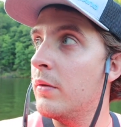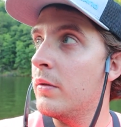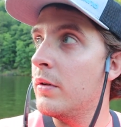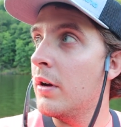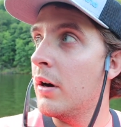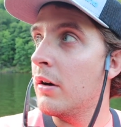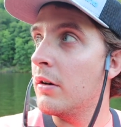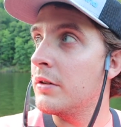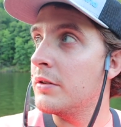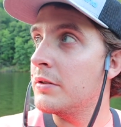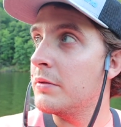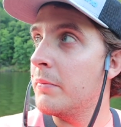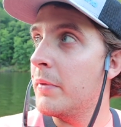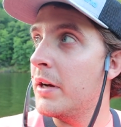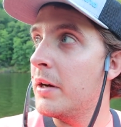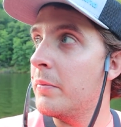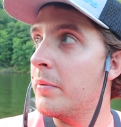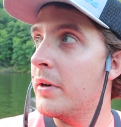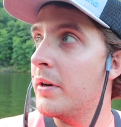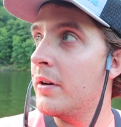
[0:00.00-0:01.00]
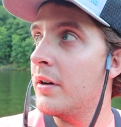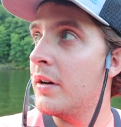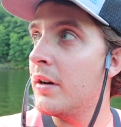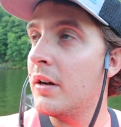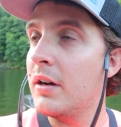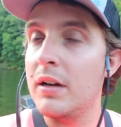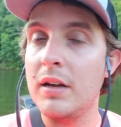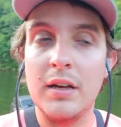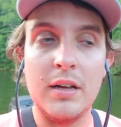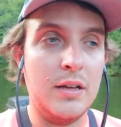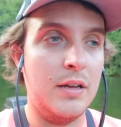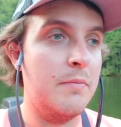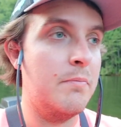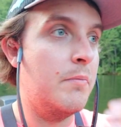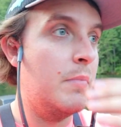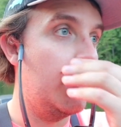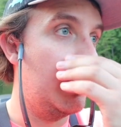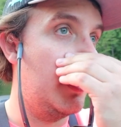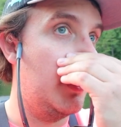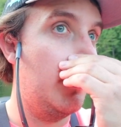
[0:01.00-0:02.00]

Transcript: talking to somebody up here. But